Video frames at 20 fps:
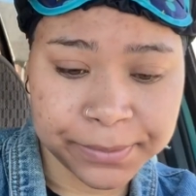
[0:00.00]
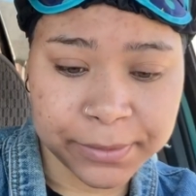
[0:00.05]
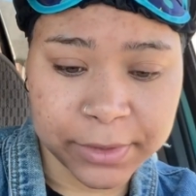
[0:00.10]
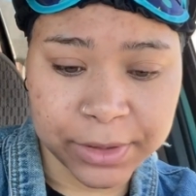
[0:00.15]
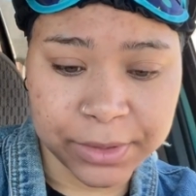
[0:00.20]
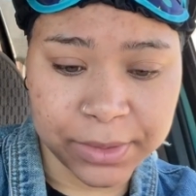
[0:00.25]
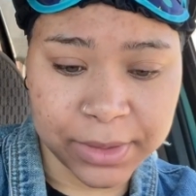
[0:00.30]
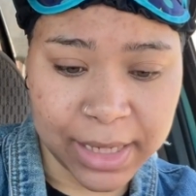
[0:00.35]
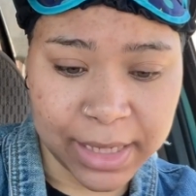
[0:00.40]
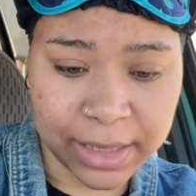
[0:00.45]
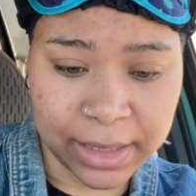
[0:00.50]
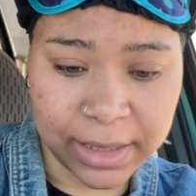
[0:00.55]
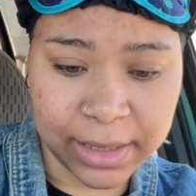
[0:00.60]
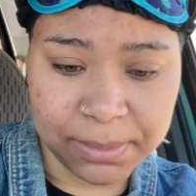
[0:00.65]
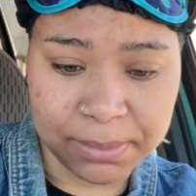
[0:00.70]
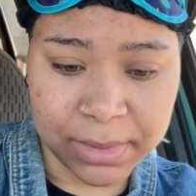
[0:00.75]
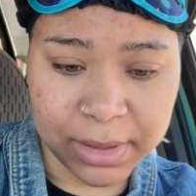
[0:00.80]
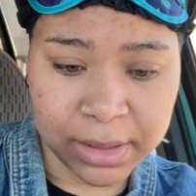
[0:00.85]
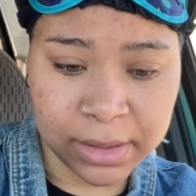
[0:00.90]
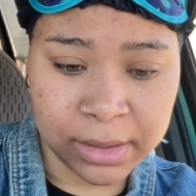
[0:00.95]
As soon as I can
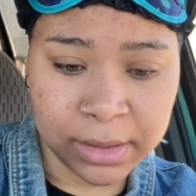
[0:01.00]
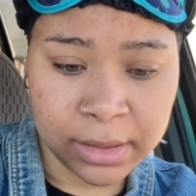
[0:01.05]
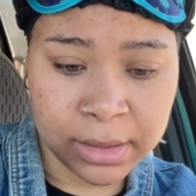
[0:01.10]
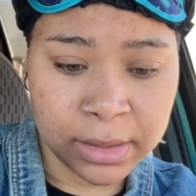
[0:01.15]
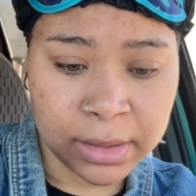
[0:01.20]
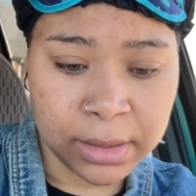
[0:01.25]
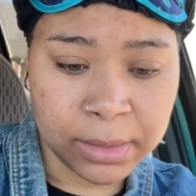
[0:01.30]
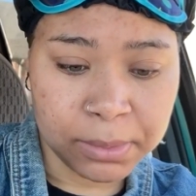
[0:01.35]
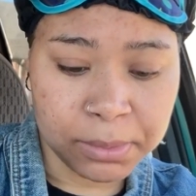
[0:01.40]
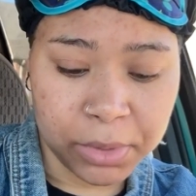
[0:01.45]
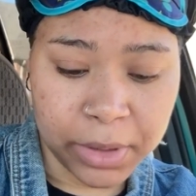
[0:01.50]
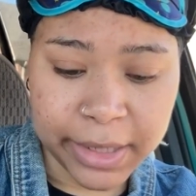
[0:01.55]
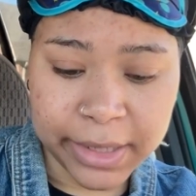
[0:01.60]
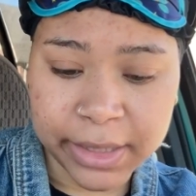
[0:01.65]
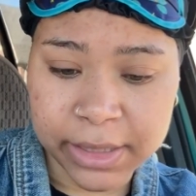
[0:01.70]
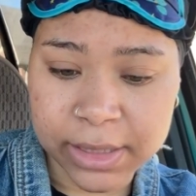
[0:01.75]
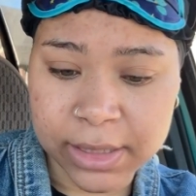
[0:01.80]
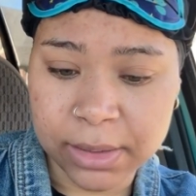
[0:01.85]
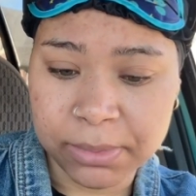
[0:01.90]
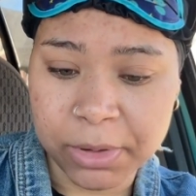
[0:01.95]
get my
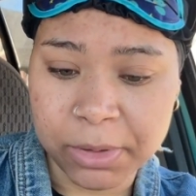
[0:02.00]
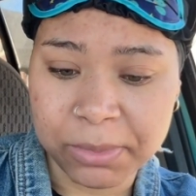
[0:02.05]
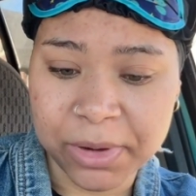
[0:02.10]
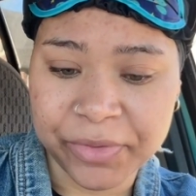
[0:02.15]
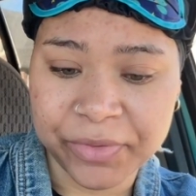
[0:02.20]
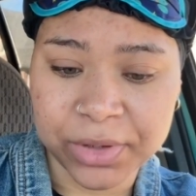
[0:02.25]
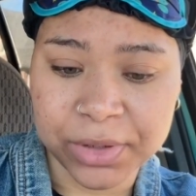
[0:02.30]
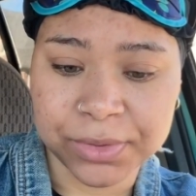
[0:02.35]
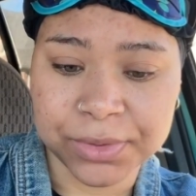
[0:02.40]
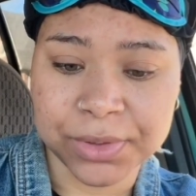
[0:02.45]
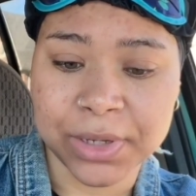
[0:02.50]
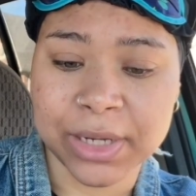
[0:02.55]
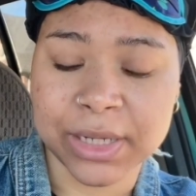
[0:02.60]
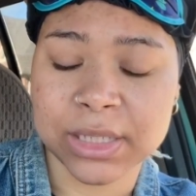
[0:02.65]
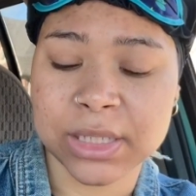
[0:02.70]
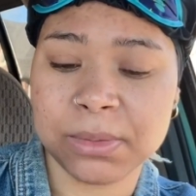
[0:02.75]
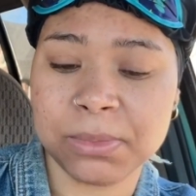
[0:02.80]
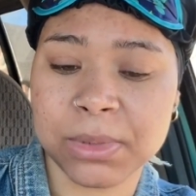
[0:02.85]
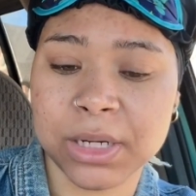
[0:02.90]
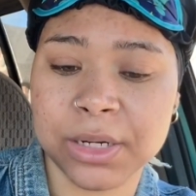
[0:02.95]
brightness up on my phone so I
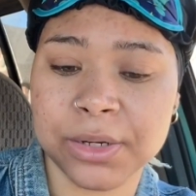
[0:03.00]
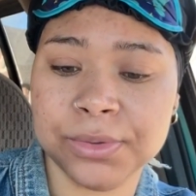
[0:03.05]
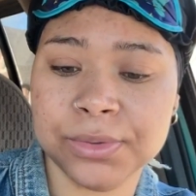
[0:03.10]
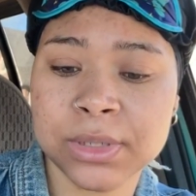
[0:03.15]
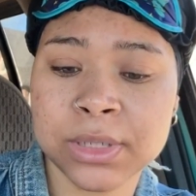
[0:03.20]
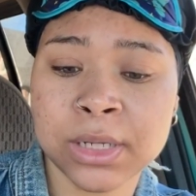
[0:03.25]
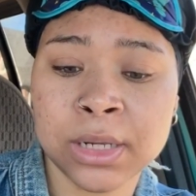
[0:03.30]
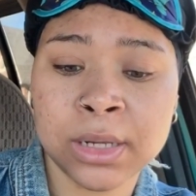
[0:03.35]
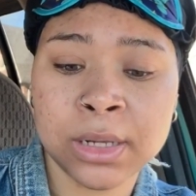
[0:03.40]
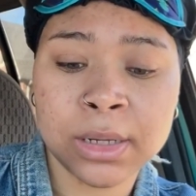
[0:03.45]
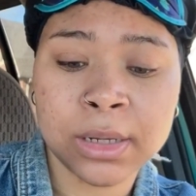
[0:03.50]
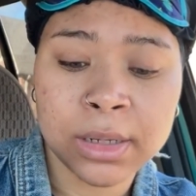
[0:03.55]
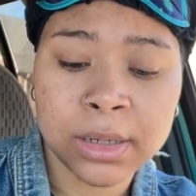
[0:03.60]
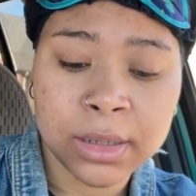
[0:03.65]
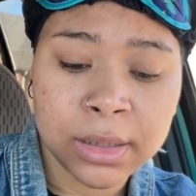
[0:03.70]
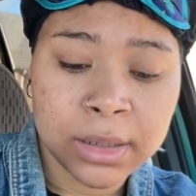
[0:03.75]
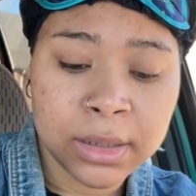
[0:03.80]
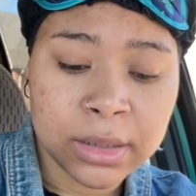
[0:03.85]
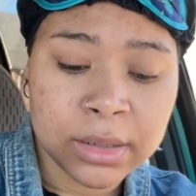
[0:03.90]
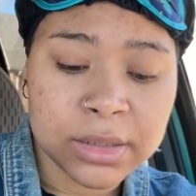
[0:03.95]
can see my notes.
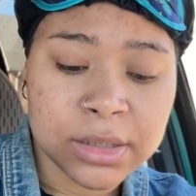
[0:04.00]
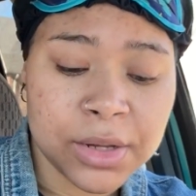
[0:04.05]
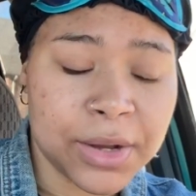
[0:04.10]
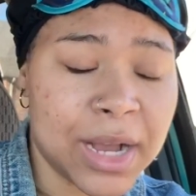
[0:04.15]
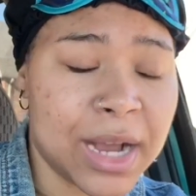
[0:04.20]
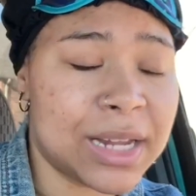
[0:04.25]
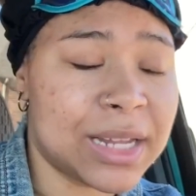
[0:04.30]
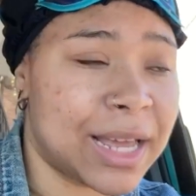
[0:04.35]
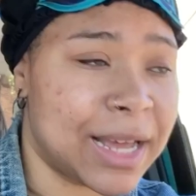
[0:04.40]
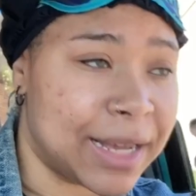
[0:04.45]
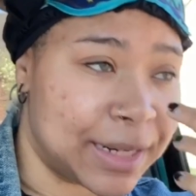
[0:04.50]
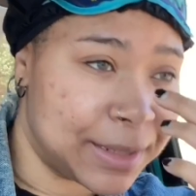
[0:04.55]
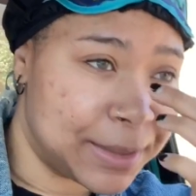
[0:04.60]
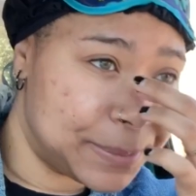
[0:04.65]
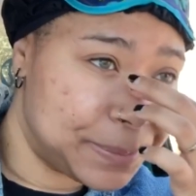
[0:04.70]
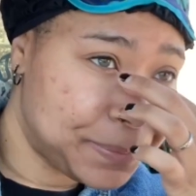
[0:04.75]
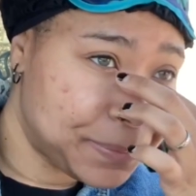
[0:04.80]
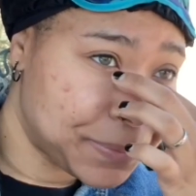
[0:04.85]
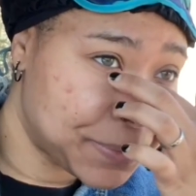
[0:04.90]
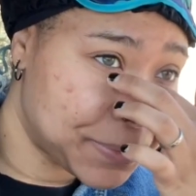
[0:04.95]
So Carlotta.
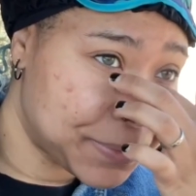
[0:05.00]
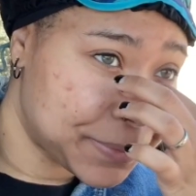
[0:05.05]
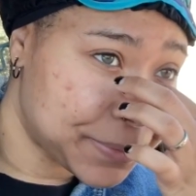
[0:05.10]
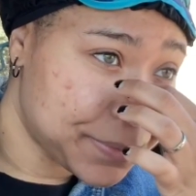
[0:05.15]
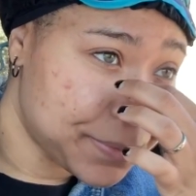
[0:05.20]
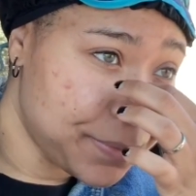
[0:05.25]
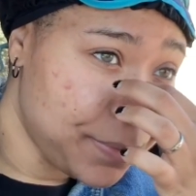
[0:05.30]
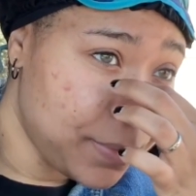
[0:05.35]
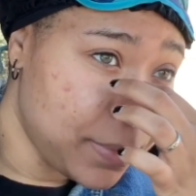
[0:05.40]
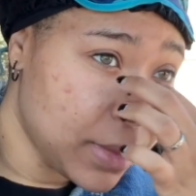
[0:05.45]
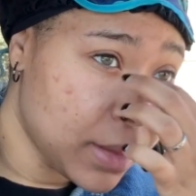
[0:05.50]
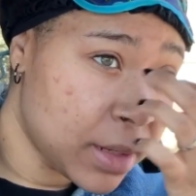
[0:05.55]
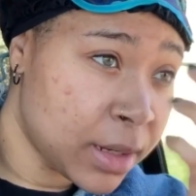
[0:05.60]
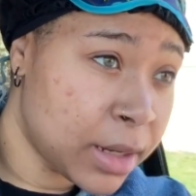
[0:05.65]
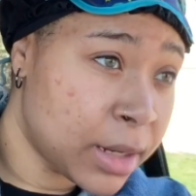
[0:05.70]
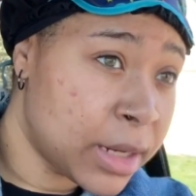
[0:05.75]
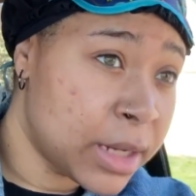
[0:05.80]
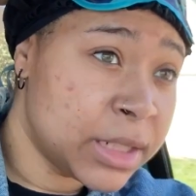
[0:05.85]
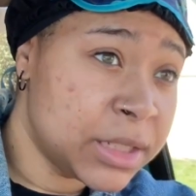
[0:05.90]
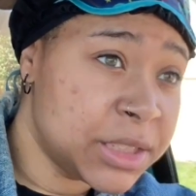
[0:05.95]

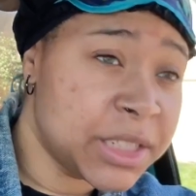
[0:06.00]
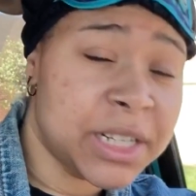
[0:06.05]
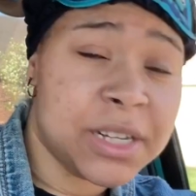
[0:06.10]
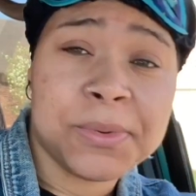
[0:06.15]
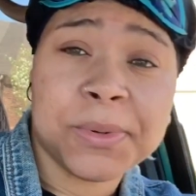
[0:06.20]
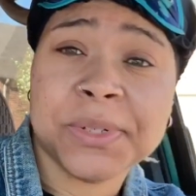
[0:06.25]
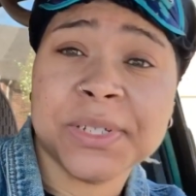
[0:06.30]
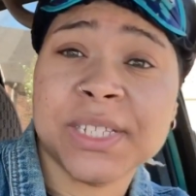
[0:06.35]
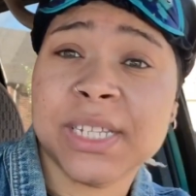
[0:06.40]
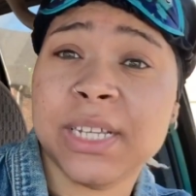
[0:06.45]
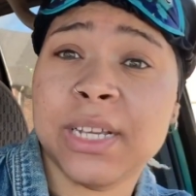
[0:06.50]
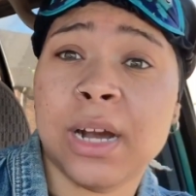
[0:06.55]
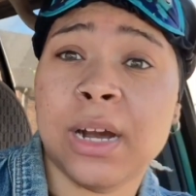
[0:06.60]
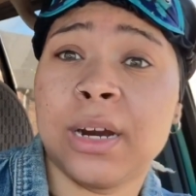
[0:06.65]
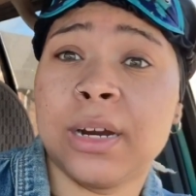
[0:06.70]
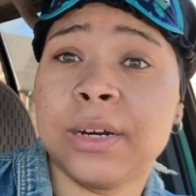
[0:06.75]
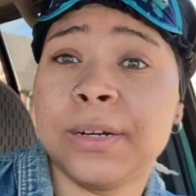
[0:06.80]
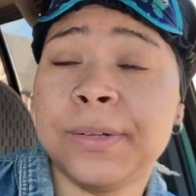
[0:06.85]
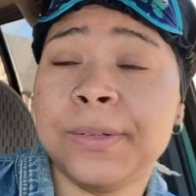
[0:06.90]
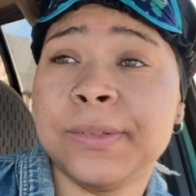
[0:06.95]
She don't want to see
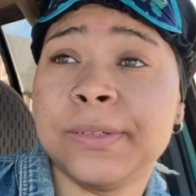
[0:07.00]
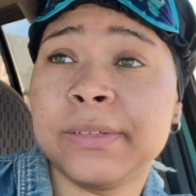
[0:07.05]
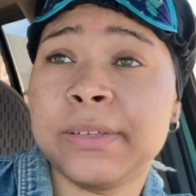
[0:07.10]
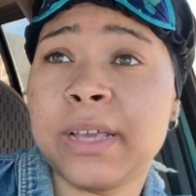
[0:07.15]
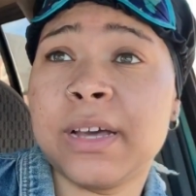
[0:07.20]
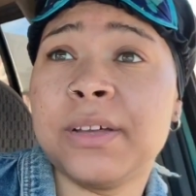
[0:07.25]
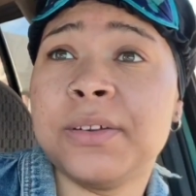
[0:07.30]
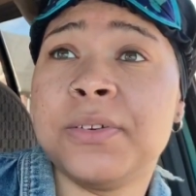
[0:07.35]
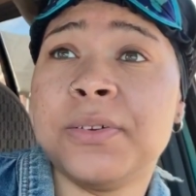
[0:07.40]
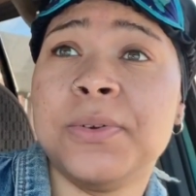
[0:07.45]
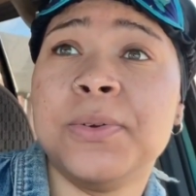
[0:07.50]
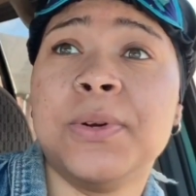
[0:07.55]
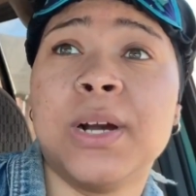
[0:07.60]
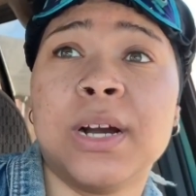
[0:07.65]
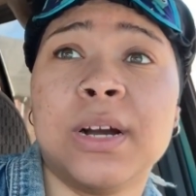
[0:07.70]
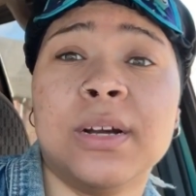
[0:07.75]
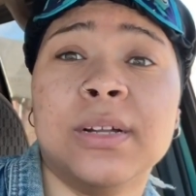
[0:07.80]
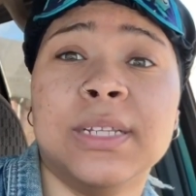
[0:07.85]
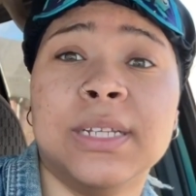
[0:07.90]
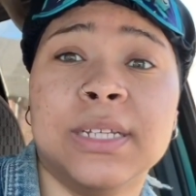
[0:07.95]
Carl. Y'all know who
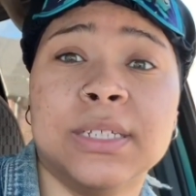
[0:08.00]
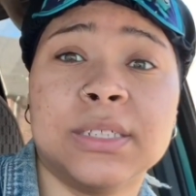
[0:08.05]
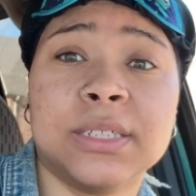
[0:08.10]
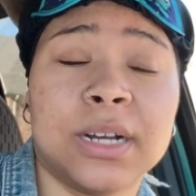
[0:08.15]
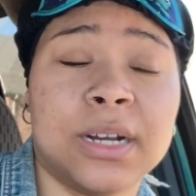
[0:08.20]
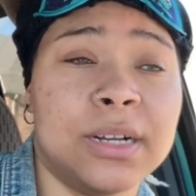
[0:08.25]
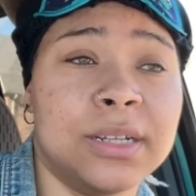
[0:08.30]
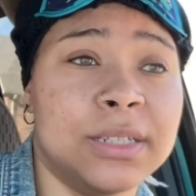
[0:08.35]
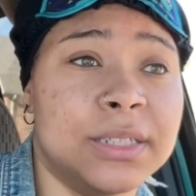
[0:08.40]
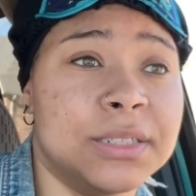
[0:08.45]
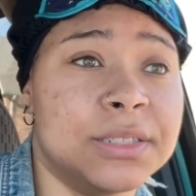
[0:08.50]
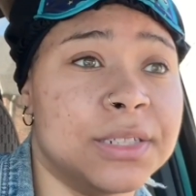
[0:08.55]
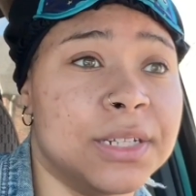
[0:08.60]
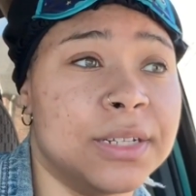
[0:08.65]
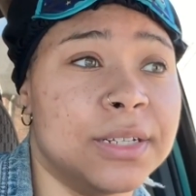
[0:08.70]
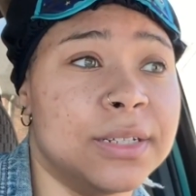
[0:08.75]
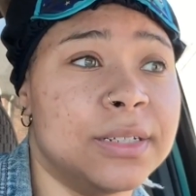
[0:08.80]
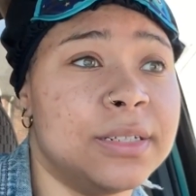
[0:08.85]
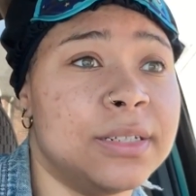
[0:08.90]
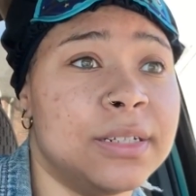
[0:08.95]
Carl is. Carl is
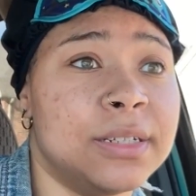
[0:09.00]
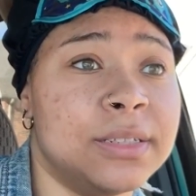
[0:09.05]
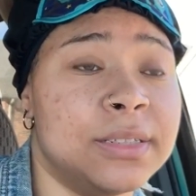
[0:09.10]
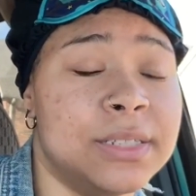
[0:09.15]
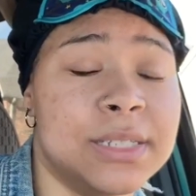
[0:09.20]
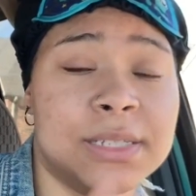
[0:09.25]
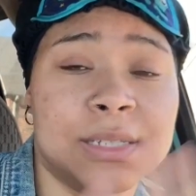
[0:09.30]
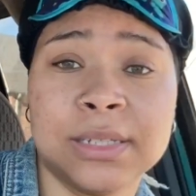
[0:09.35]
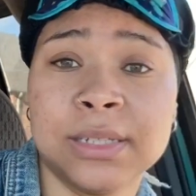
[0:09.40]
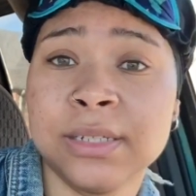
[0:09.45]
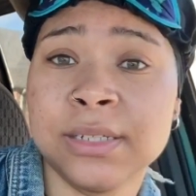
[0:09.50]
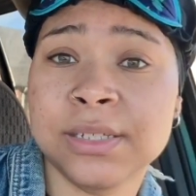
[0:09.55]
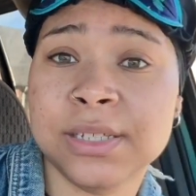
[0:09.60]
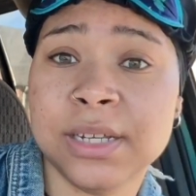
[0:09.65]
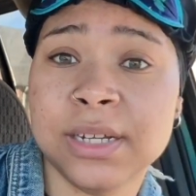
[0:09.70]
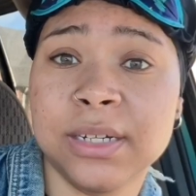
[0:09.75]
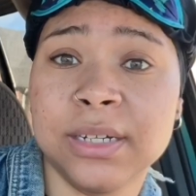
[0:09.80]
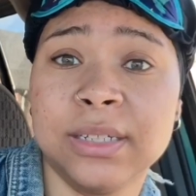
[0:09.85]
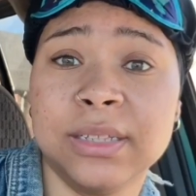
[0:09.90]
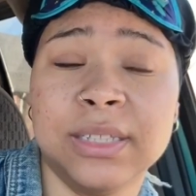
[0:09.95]
this
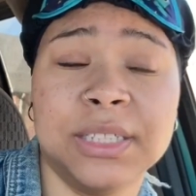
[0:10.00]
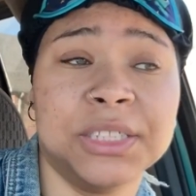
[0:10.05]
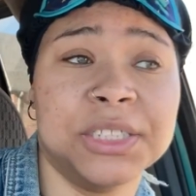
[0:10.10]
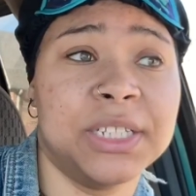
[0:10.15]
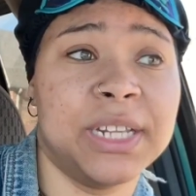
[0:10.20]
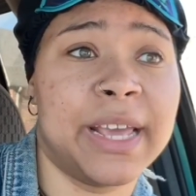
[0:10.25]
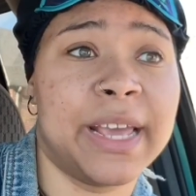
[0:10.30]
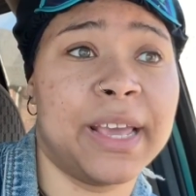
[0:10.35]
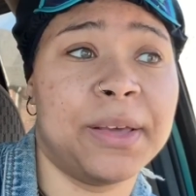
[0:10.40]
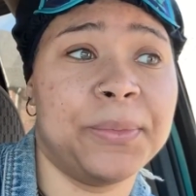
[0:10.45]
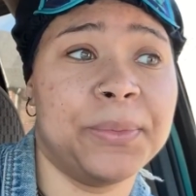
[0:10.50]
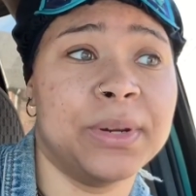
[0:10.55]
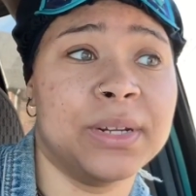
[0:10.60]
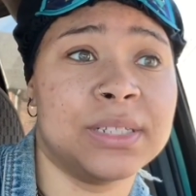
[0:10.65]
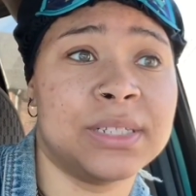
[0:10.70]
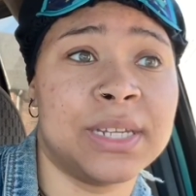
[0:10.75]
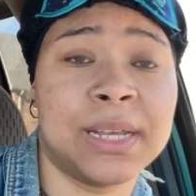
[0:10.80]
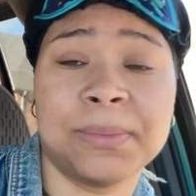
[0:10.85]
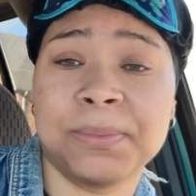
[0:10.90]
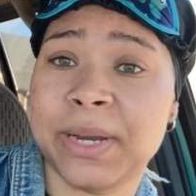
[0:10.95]
son that she had with
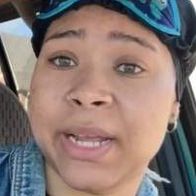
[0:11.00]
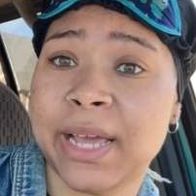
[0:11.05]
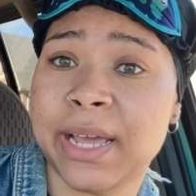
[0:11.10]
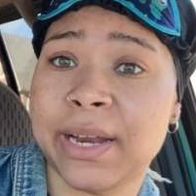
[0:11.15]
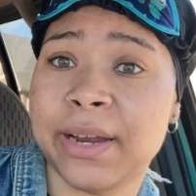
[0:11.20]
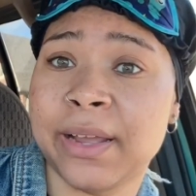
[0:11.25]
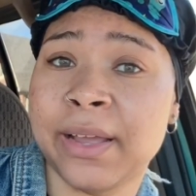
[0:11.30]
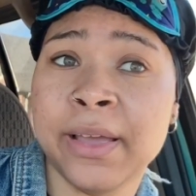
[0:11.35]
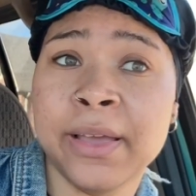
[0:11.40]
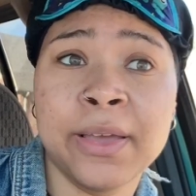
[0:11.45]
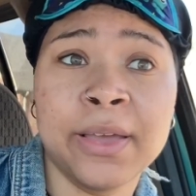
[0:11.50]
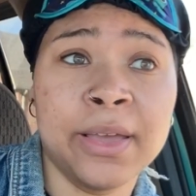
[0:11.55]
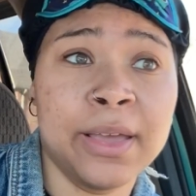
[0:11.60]
her stepdaddy.